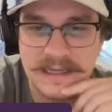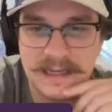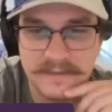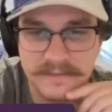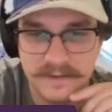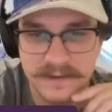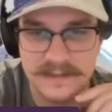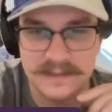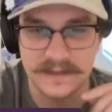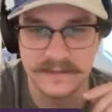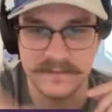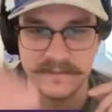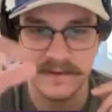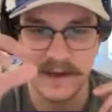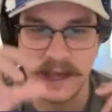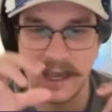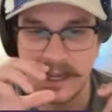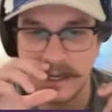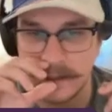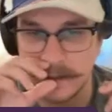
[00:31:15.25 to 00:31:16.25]
different to
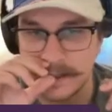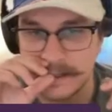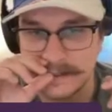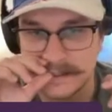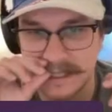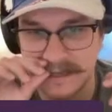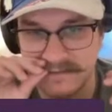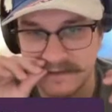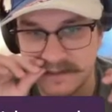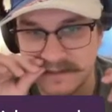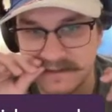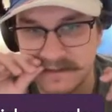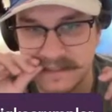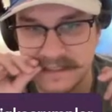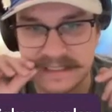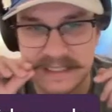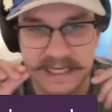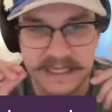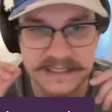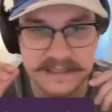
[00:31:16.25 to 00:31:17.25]
find this level of
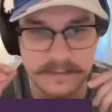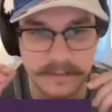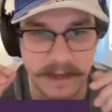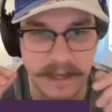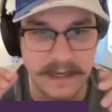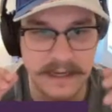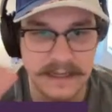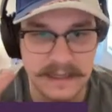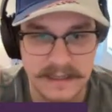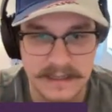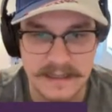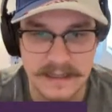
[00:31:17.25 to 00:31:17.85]
success, but